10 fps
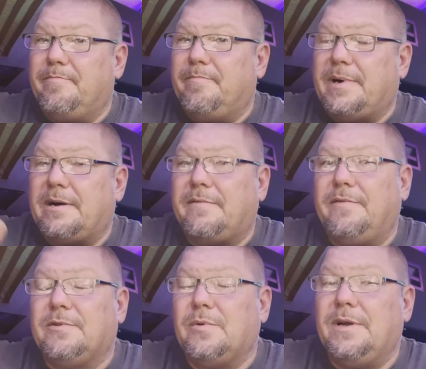
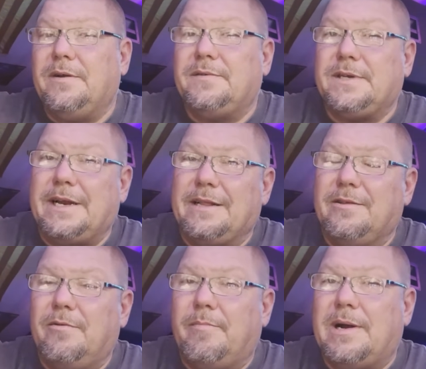powerful 12s in that
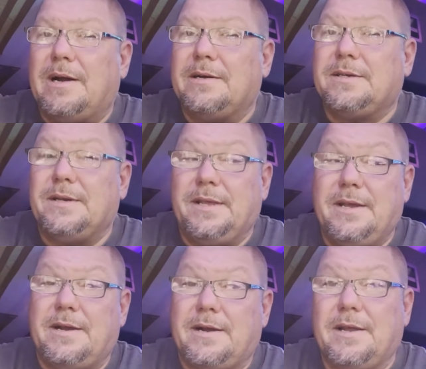little box.
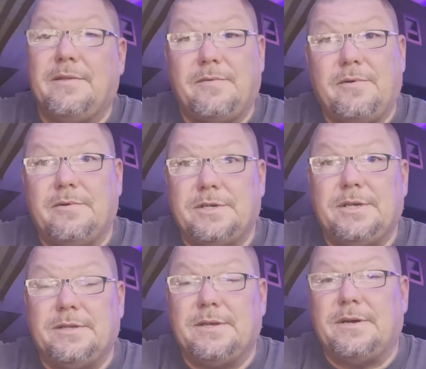Yeah, I can throw a
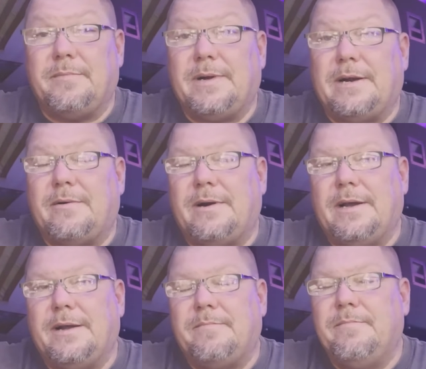shit ton of power
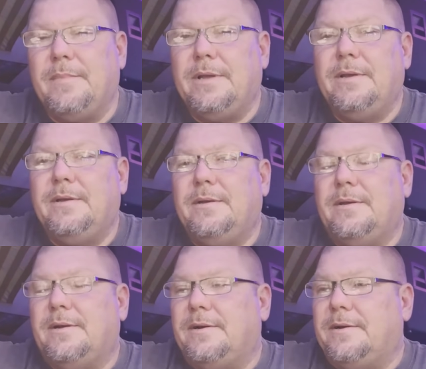at them
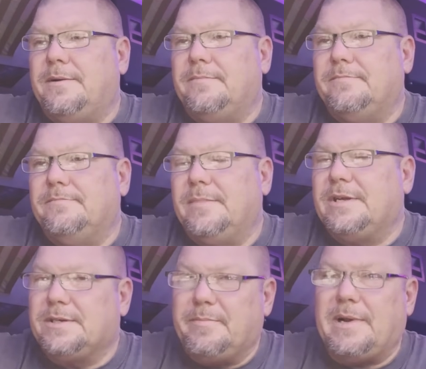
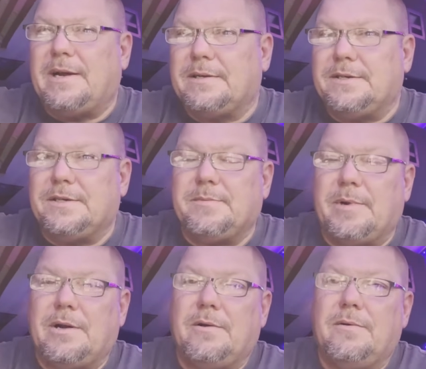because the box is
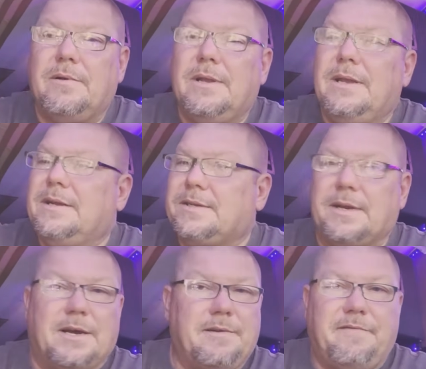small. It's
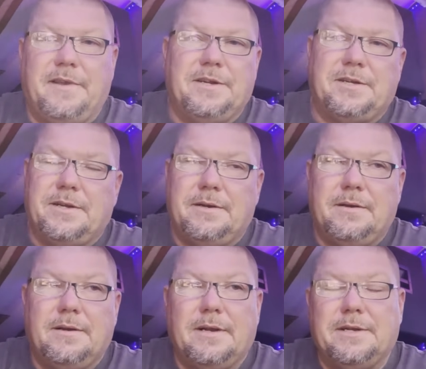not efficient,
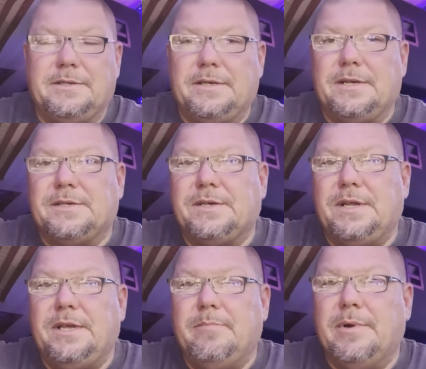as you can
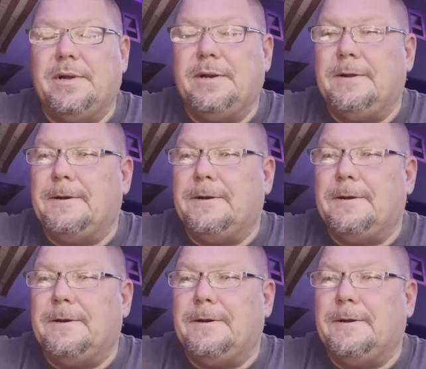see, but